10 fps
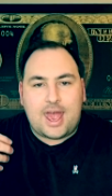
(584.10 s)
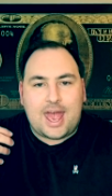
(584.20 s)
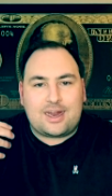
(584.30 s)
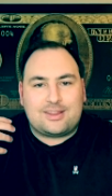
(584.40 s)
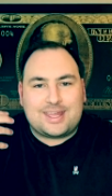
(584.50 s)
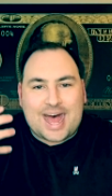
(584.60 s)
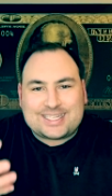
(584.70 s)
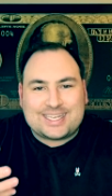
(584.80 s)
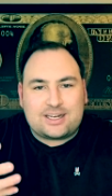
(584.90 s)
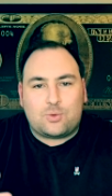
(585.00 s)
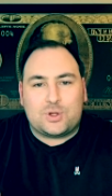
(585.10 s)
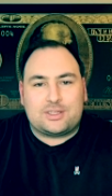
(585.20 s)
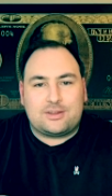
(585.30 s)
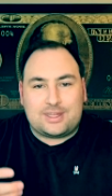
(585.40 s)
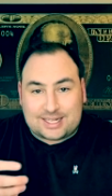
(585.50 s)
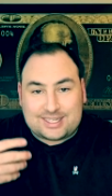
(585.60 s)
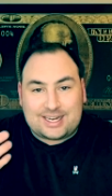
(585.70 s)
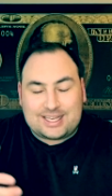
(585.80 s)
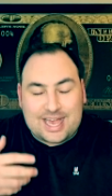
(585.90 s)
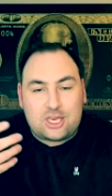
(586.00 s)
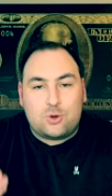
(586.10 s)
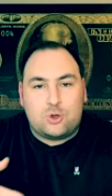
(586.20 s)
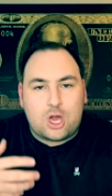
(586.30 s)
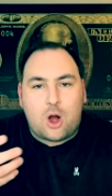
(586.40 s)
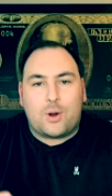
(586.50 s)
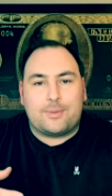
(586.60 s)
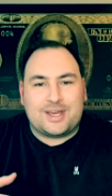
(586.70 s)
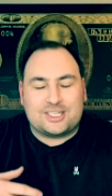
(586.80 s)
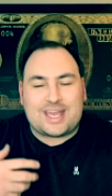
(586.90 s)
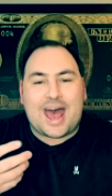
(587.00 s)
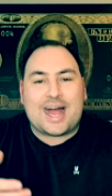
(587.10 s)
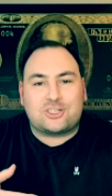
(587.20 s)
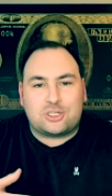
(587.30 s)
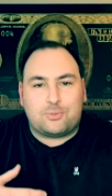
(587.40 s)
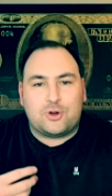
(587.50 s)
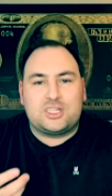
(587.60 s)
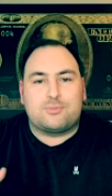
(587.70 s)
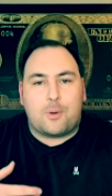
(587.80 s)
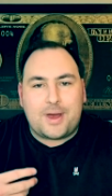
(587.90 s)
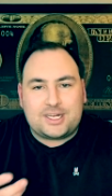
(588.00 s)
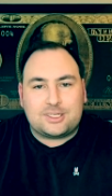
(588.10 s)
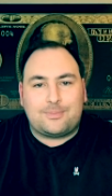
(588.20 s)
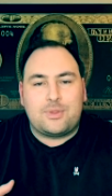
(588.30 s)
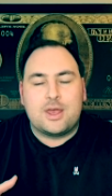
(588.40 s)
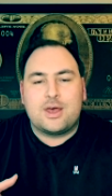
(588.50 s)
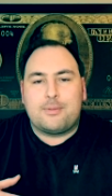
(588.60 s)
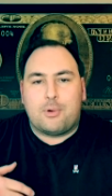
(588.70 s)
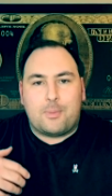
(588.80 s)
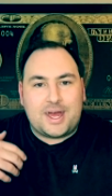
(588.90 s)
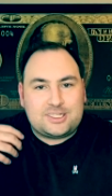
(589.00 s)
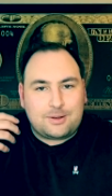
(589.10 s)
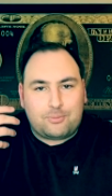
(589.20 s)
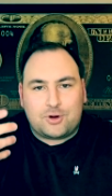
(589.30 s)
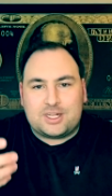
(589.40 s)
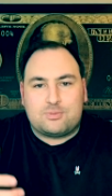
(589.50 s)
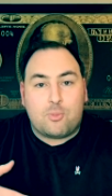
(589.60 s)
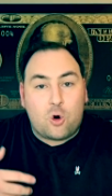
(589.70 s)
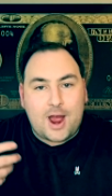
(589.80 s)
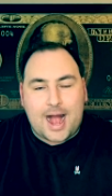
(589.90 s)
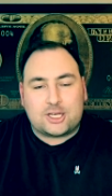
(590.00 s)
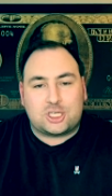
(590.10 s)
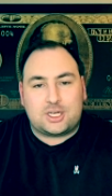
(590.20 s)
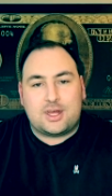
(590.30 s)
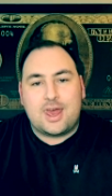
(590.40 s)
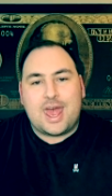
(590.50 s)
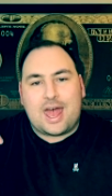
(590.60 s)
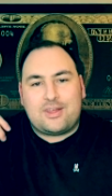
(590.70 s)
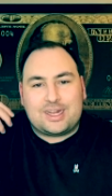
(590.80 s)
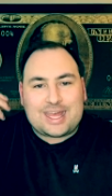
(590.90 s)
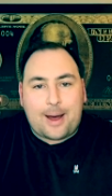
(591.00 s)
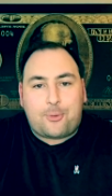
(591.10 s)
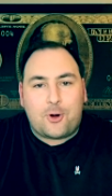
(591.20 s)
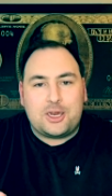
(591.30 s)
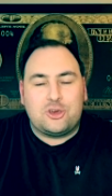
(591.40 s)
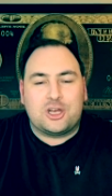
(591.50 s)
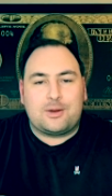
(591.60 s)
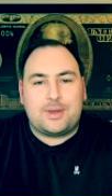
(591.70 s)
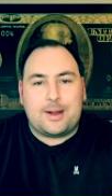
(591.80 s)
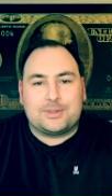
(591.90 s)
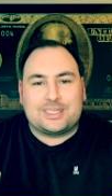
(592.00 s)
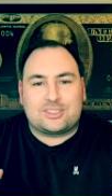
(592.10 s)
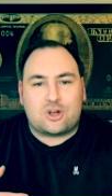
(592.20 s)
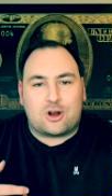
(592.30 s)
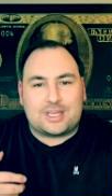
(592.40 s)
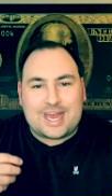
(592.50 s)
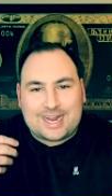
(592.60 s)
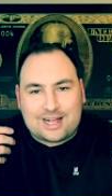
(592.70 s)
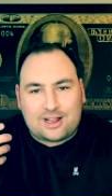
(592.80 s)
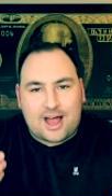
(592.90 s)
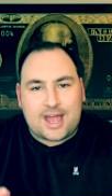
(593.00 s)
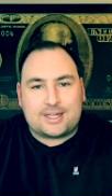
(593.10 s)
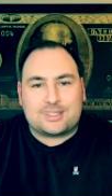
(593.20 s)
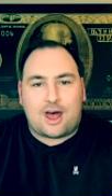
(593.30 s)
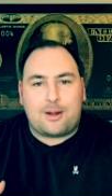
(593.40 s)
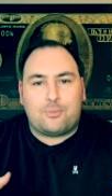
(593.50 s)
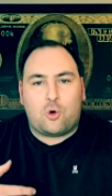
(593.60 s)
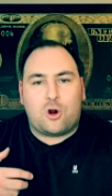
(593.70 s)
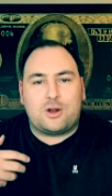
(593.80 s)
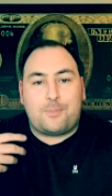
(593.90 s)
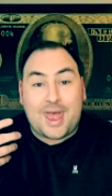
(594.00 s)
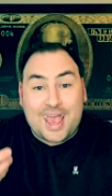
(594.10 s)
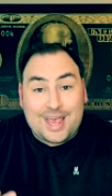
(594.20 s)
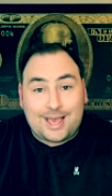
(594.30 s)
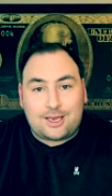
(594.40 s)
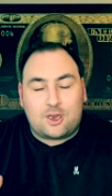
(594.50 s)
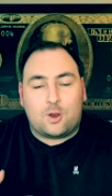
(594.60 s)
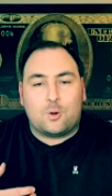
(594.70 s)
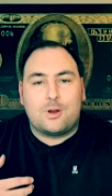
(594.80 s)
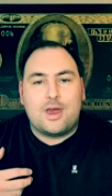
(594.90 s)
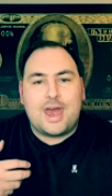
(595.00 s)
And that's gonna what that's gonna get you going, because action breeds momentum, momentum breeds more action, and then at that point you're gonna be able to start getting clients on board, paying you,